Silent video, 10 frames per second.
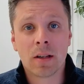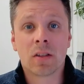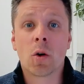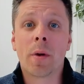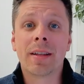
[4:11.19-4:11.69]

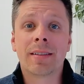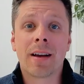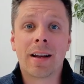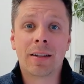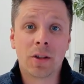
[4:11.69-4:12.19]
So we
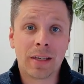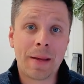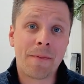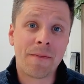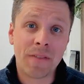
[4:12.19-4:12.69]
decided to
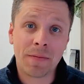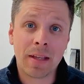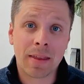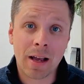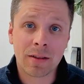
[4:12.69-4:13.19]
keep
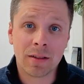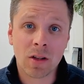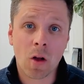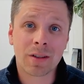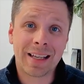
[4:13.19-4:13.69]

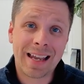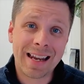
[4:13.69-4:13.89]
$50,000